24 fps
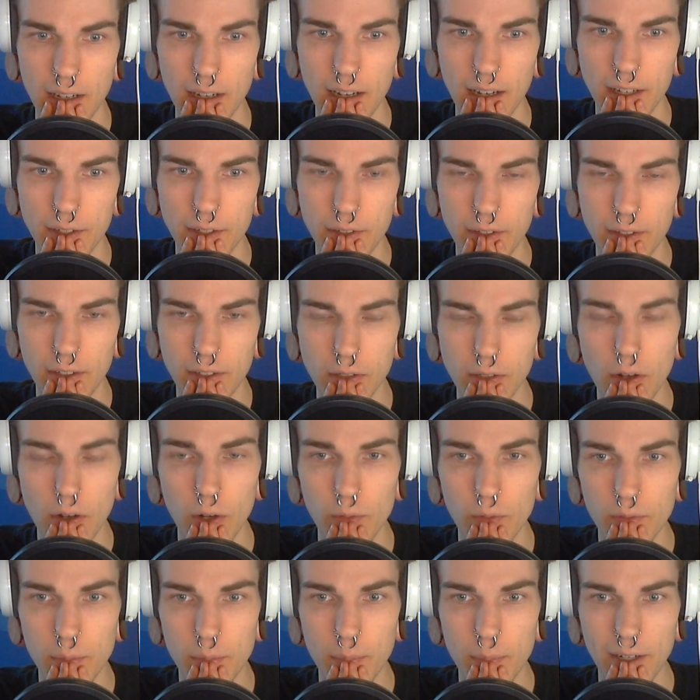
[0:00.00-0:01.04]

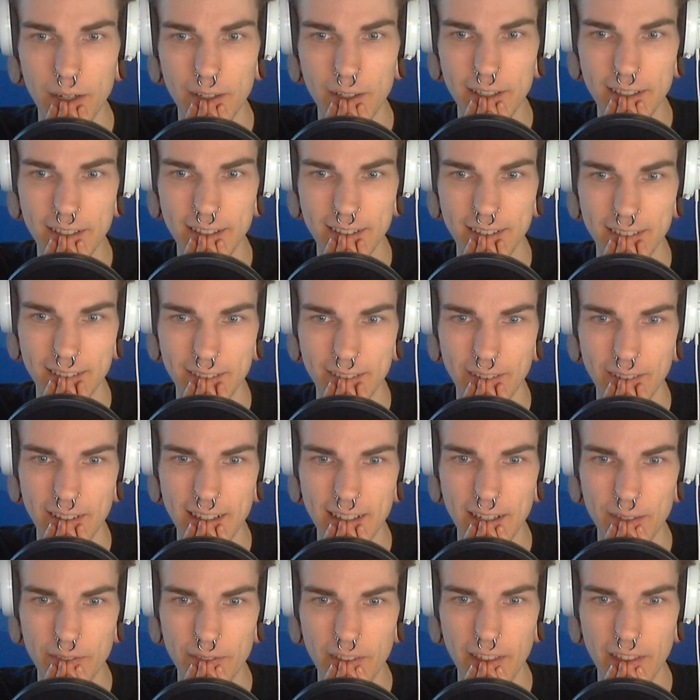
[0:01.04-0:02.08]
overpowered right
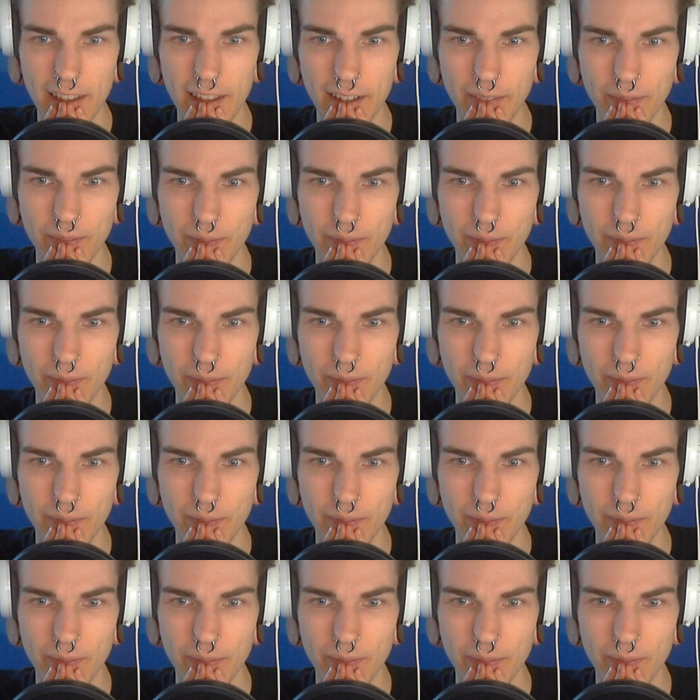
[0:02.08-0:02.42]
after that.